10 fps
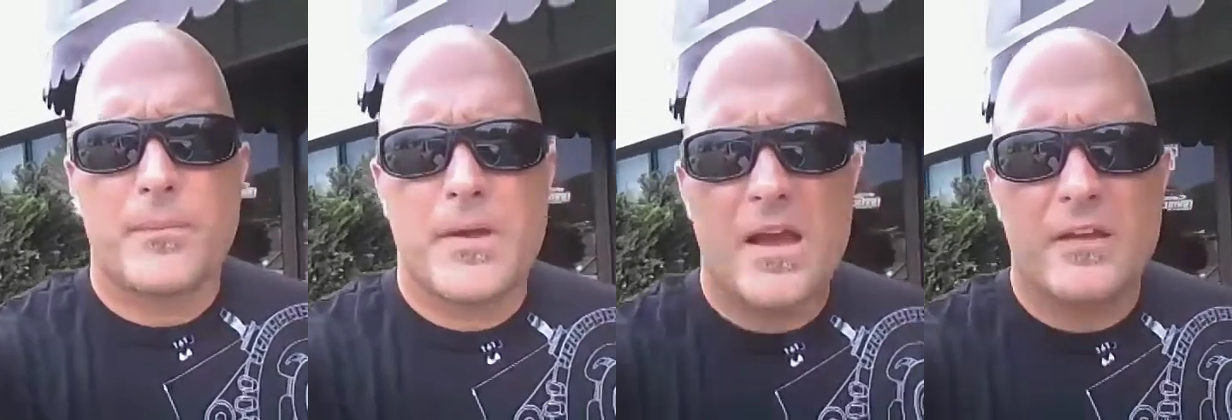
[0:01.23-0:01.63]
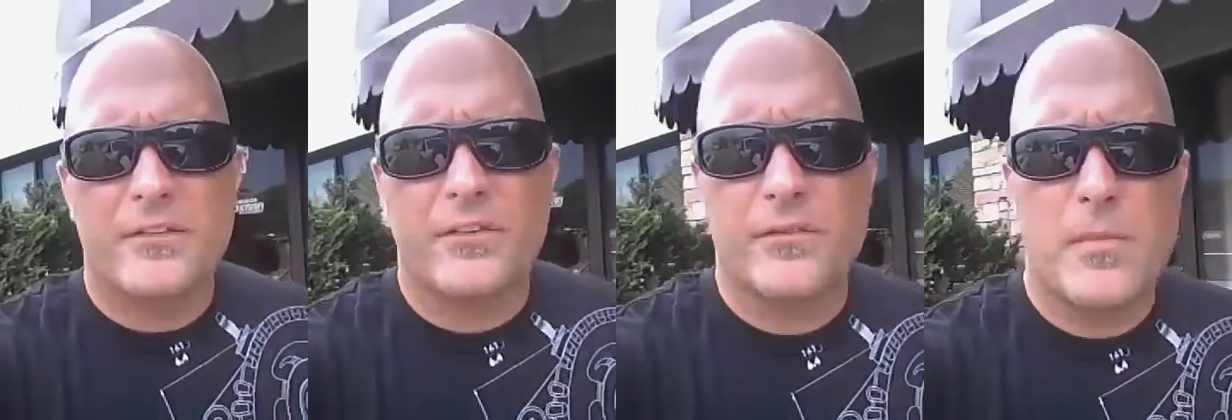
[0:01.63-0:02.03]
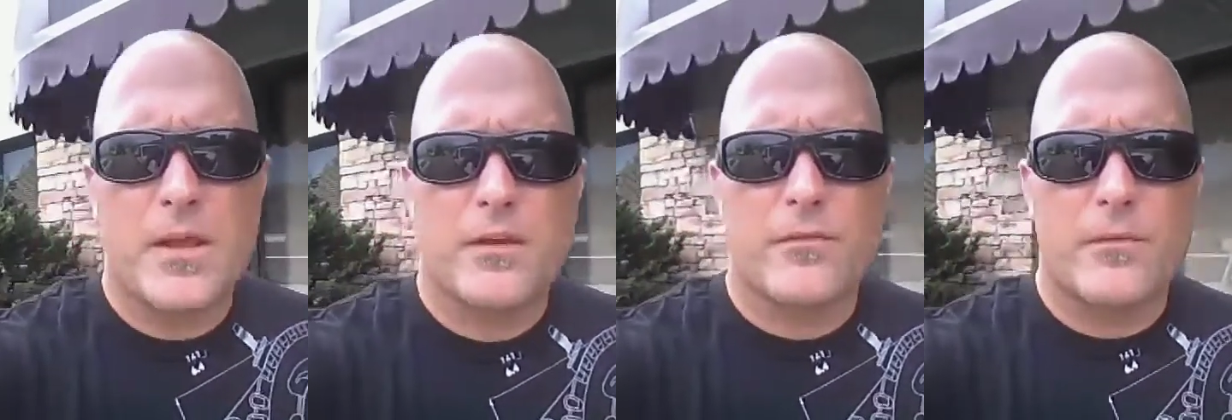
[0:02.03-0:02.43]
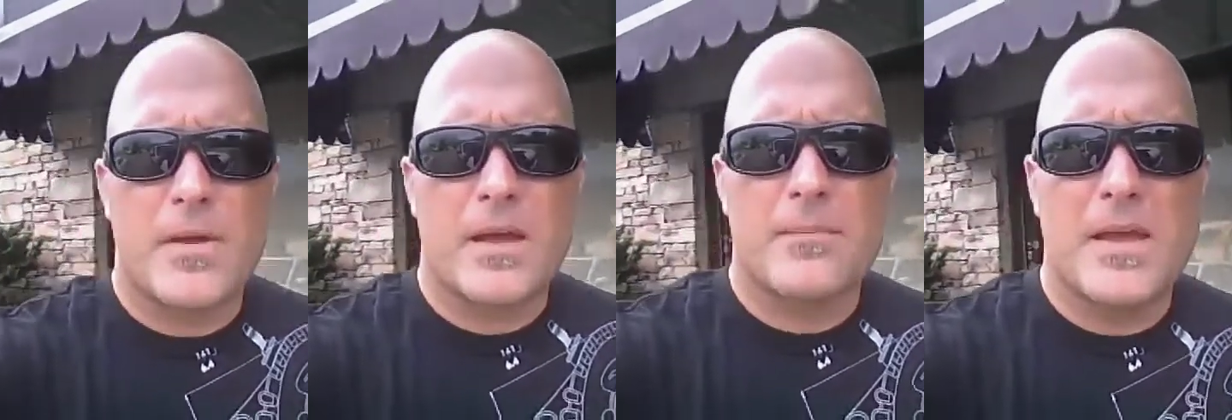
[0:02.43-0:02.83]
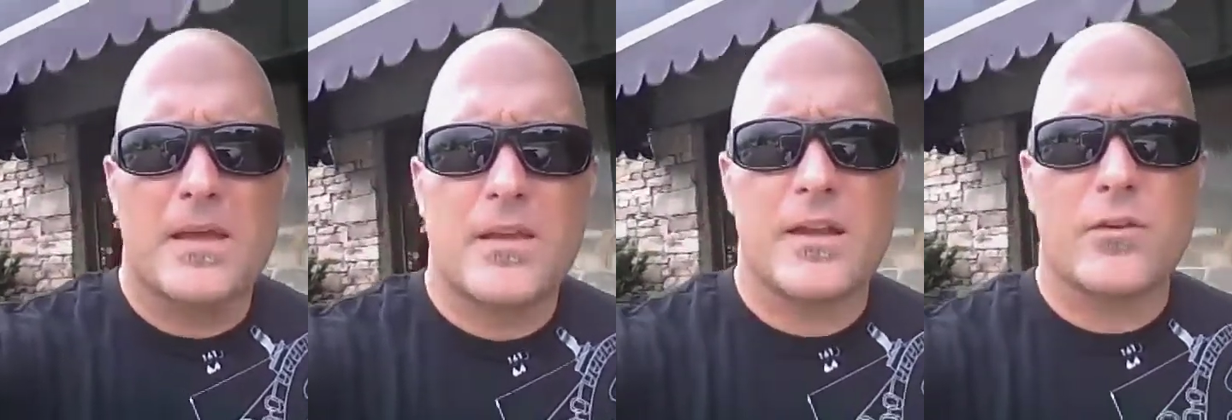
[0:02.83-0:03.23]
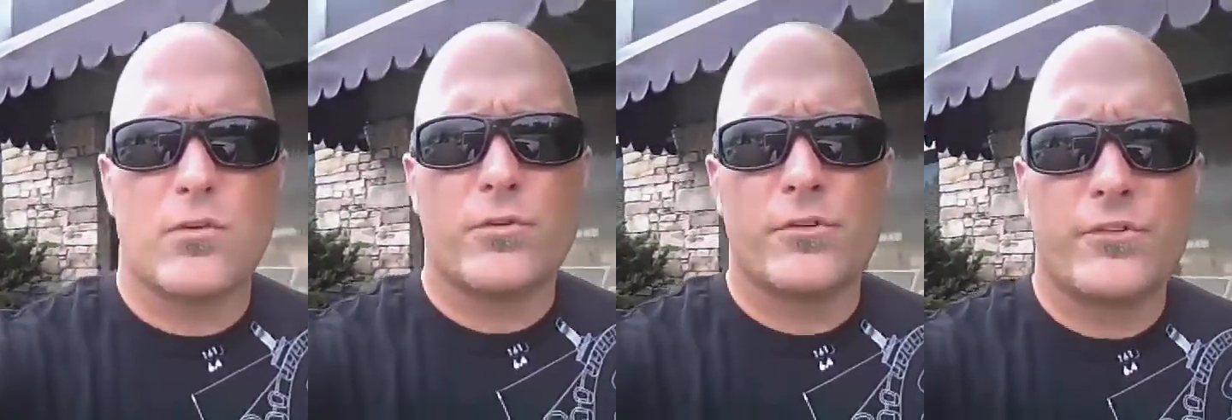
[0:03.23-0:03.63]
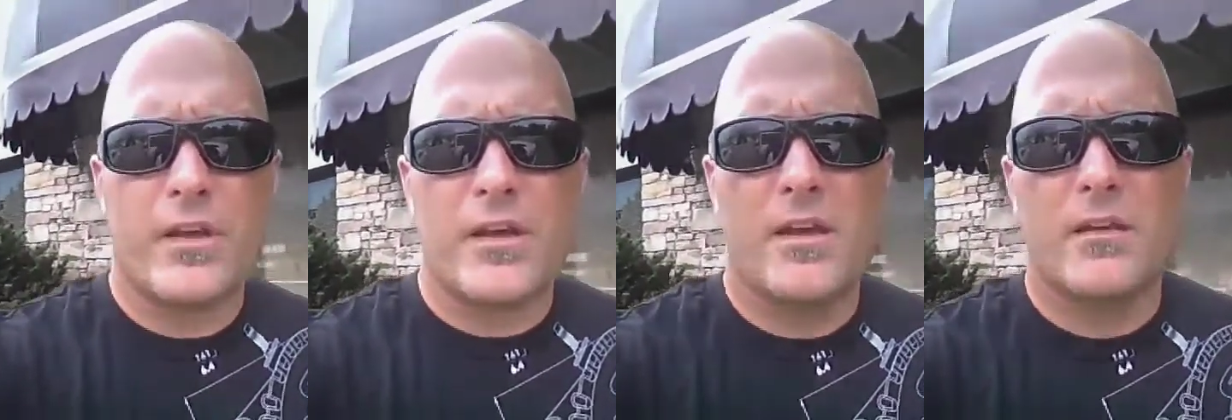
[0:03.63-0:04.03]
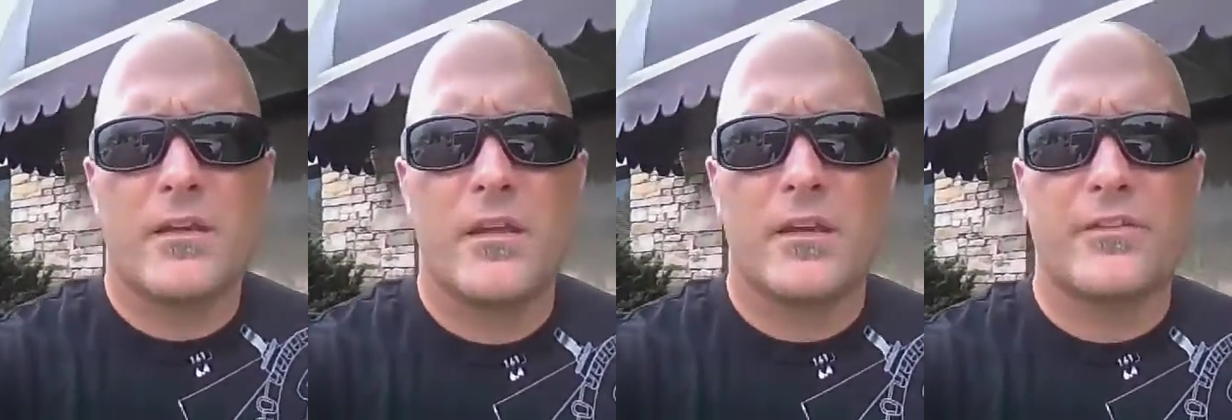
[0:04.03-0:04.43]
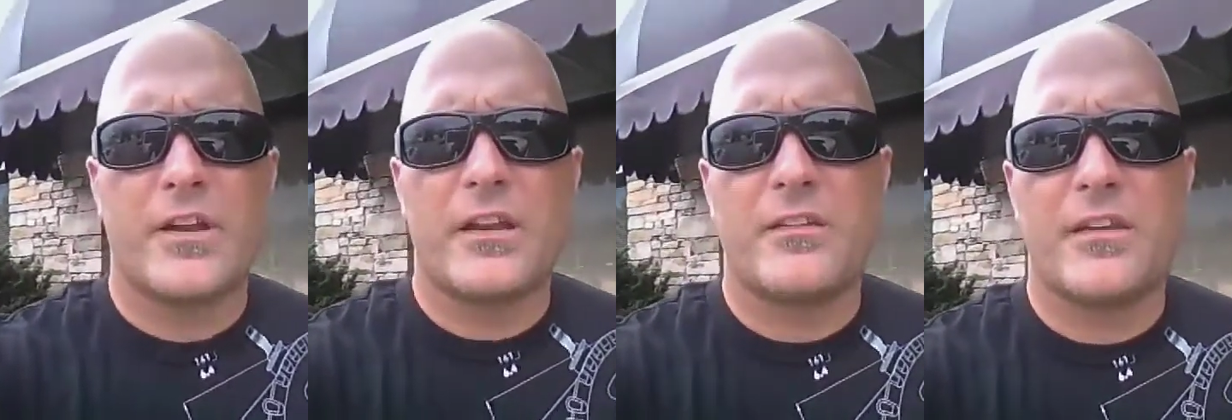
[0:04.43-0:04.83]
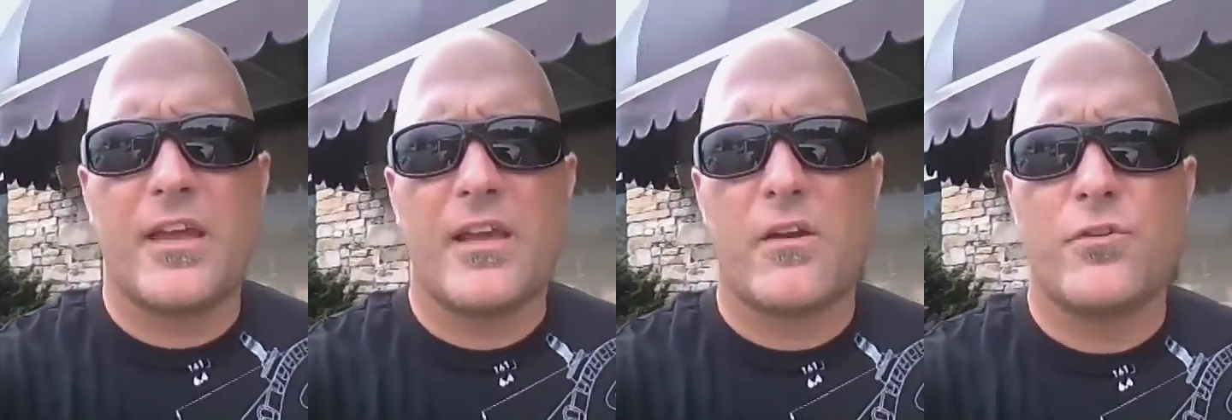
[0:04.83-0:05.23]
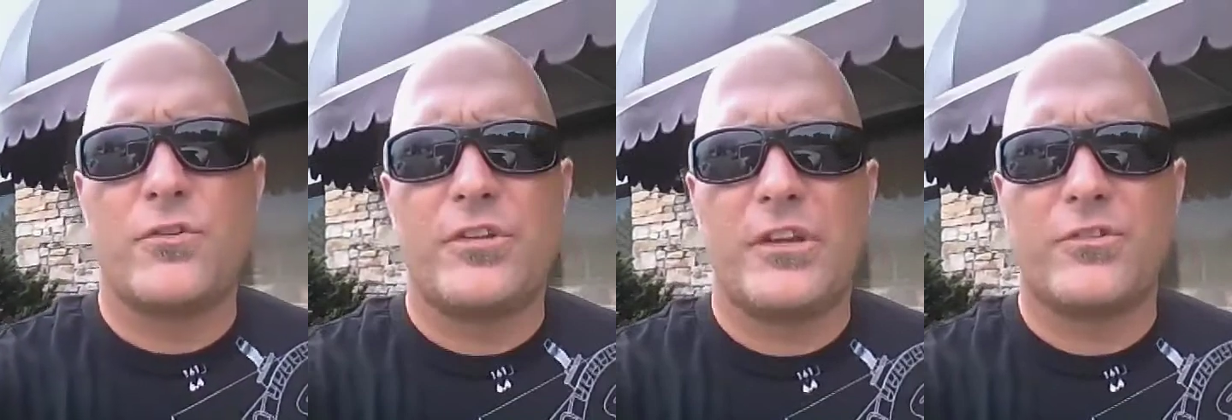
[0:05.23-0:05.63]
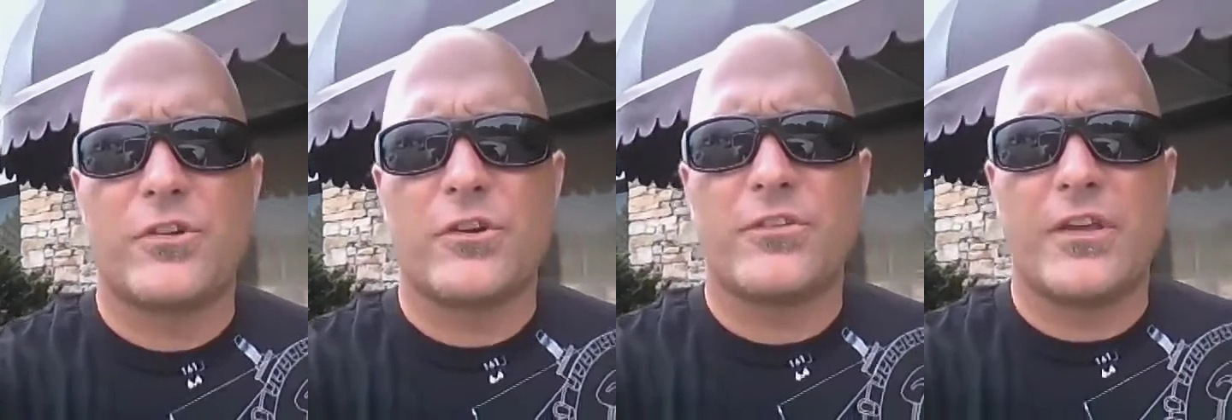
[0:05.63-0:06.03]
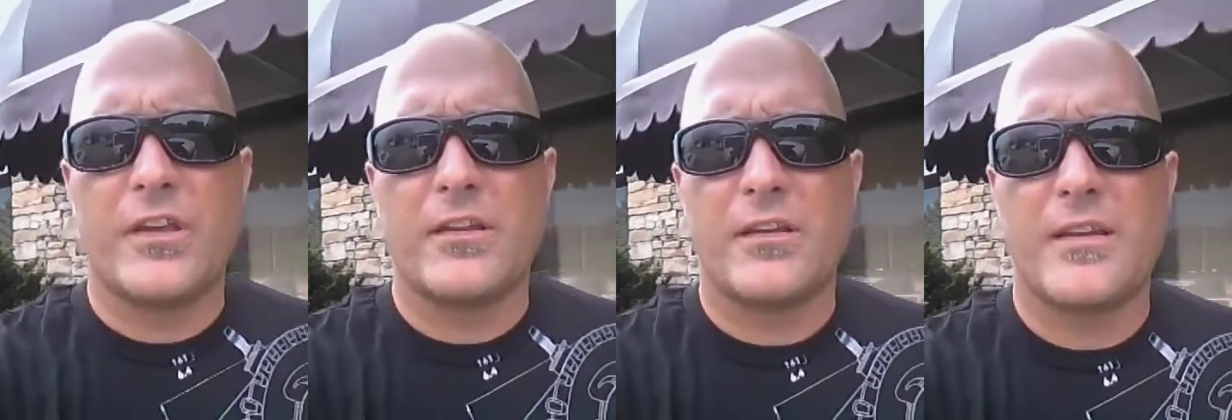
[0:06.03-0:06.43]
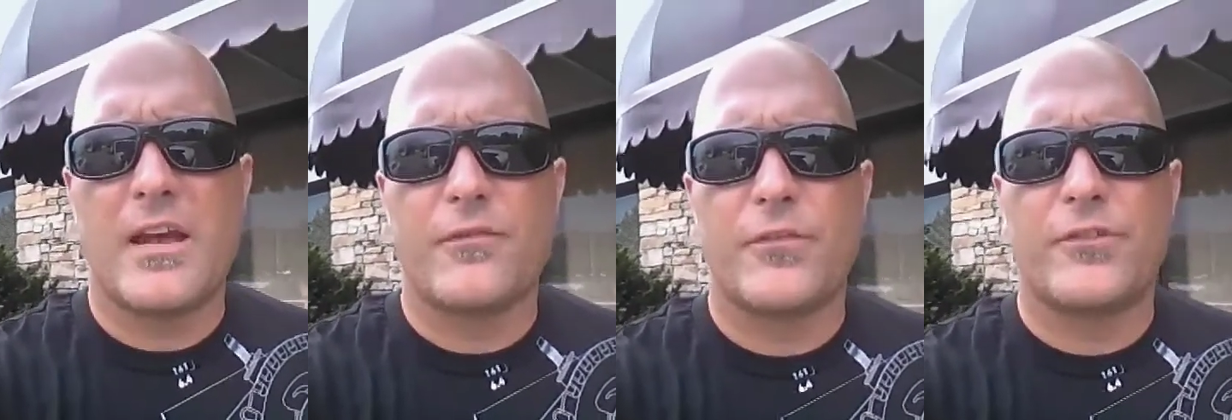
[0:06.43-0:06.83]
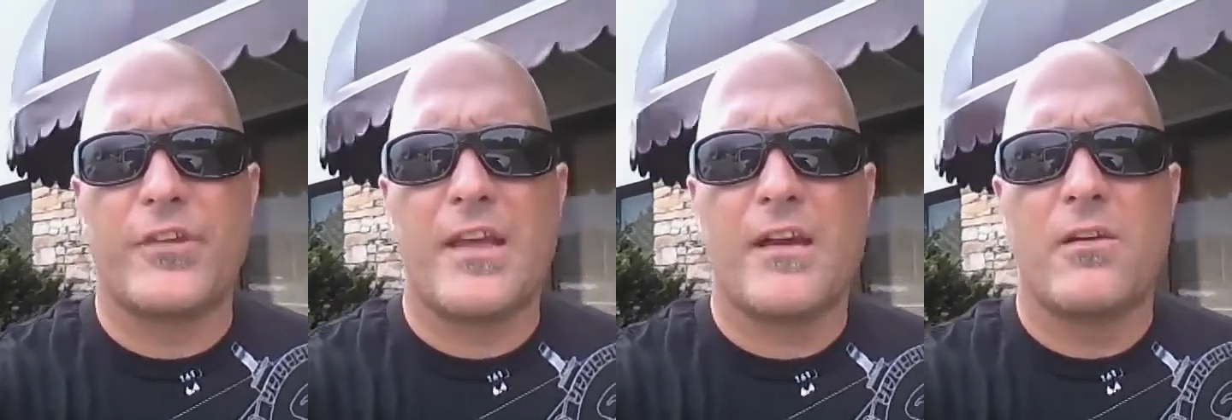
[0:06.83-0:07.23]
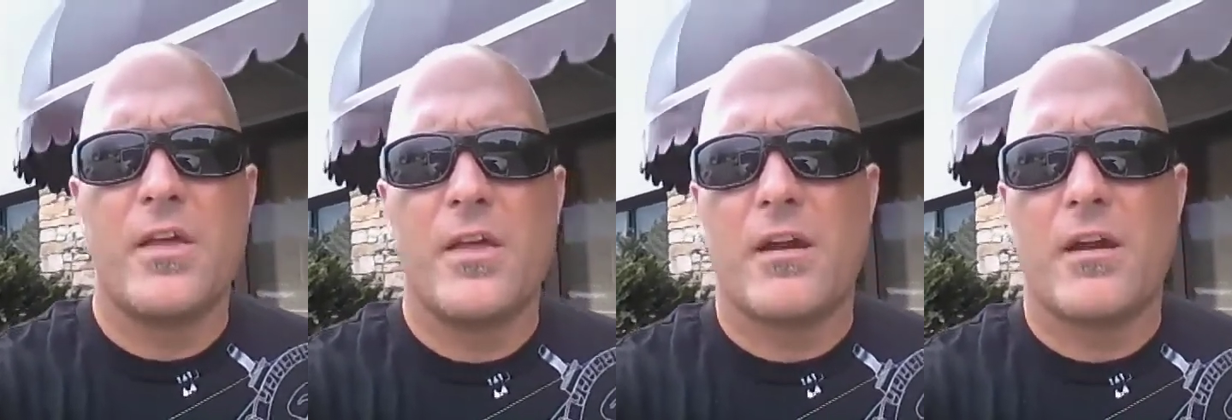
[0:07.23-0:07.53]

guys? This is Mike over at MechMan headquarters. Uh, excited to get our new t-shirts in now for sale.